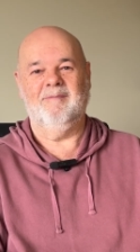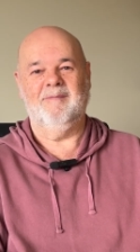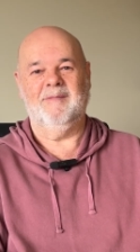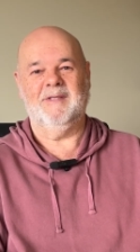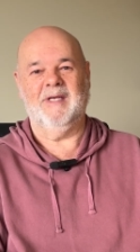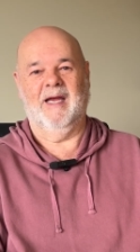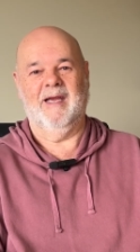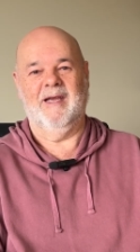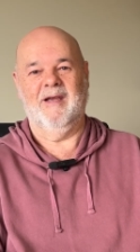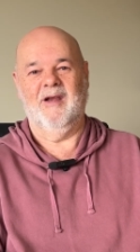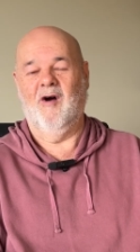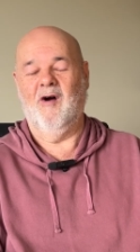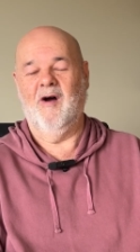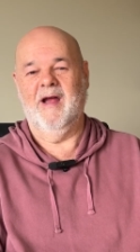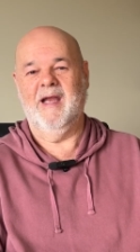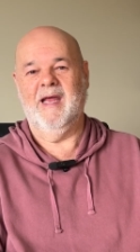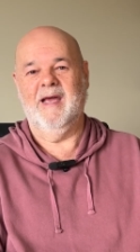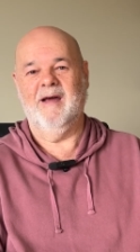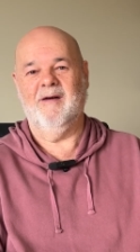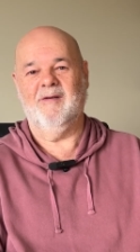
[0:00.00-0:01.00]
say,
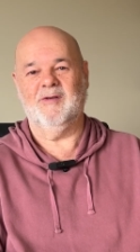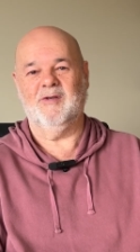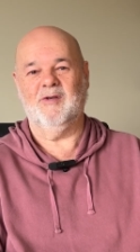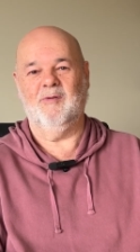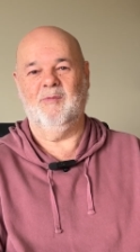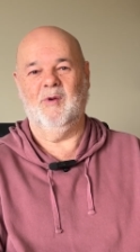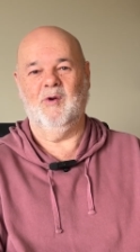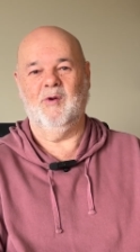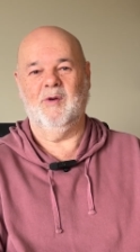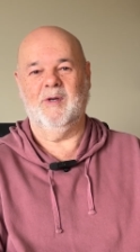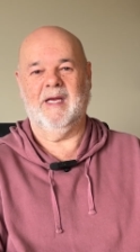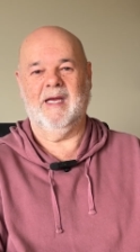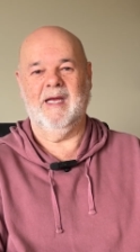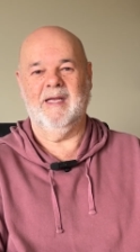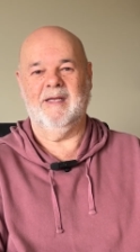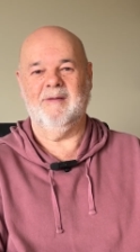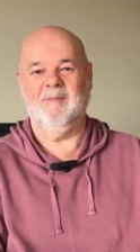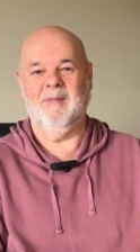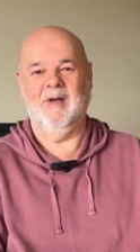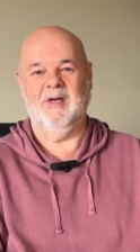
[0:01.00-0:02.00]
9 hours or more to
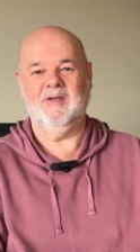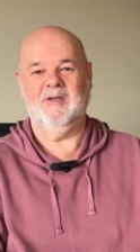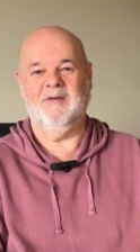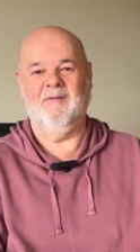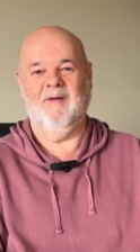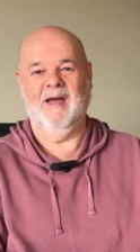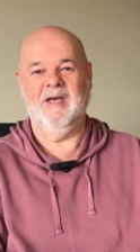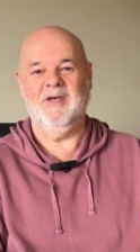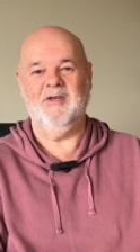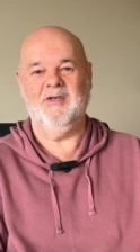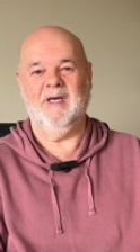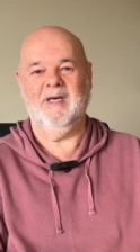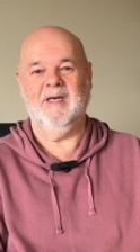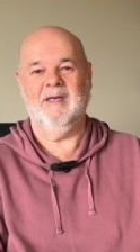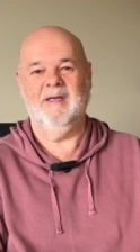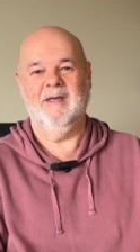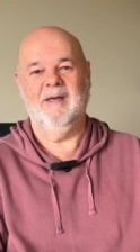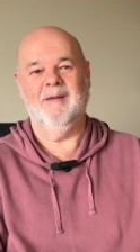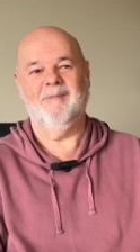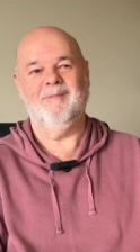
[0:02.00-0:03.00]
get to most of Asia,
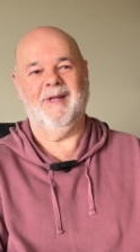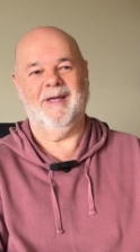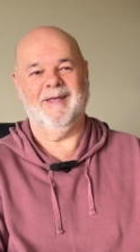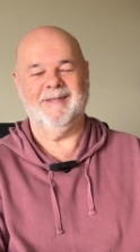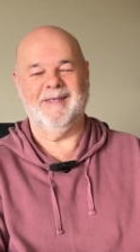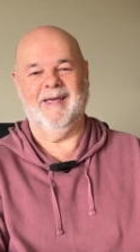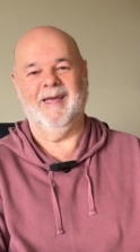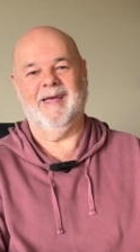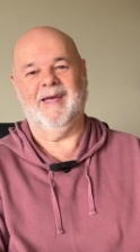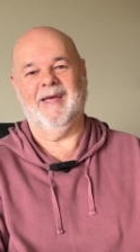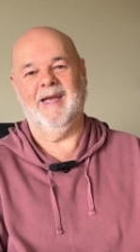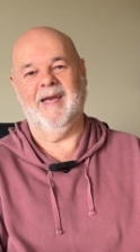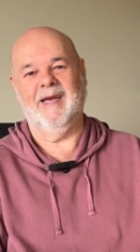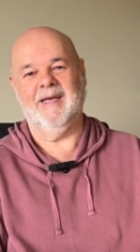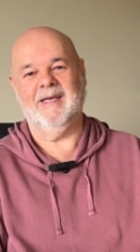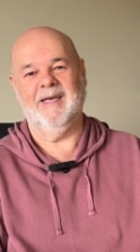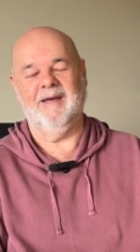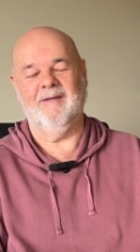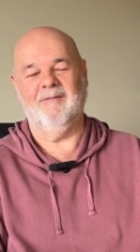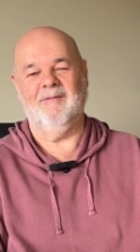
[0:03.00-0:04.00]
plus any
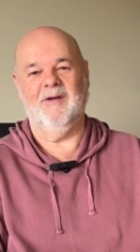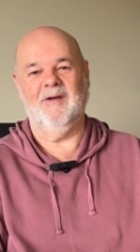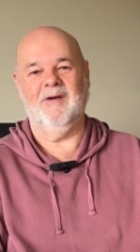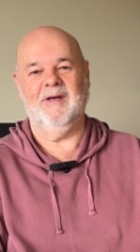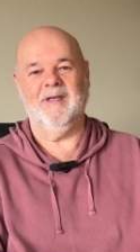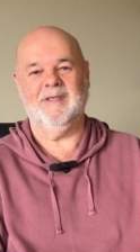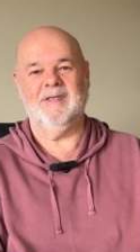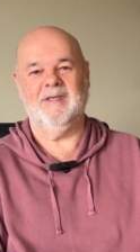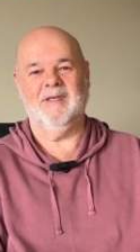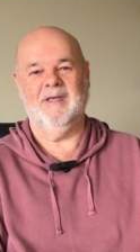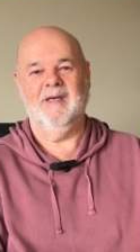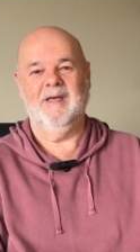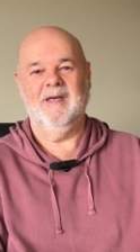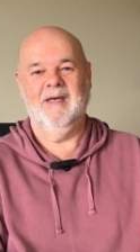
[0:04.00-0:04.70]
connecting flights.